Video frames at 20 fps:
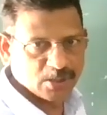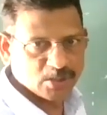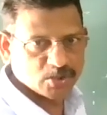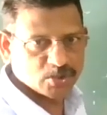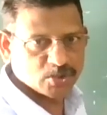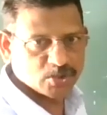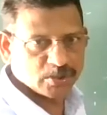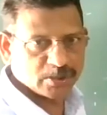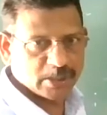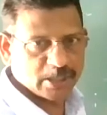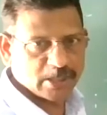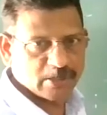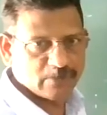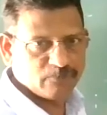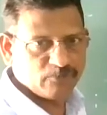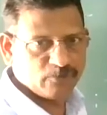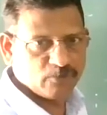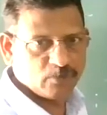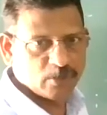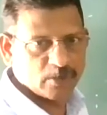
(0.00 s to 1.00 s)
So
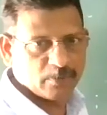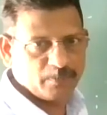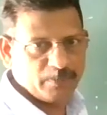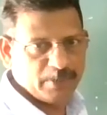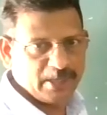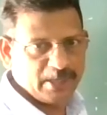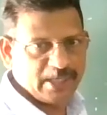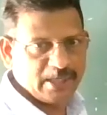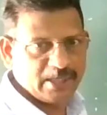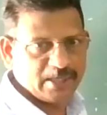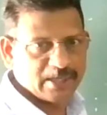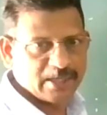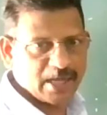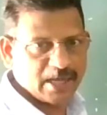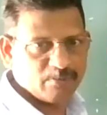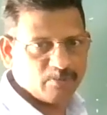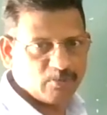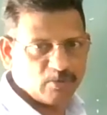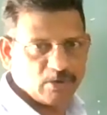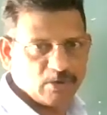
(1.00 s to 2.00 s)
therefore, P
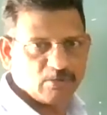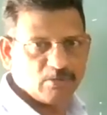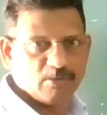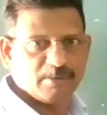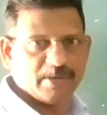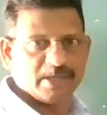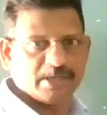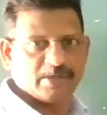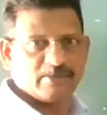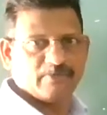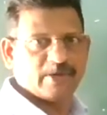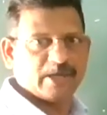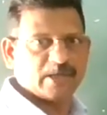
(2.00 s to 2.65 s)
dipole moment,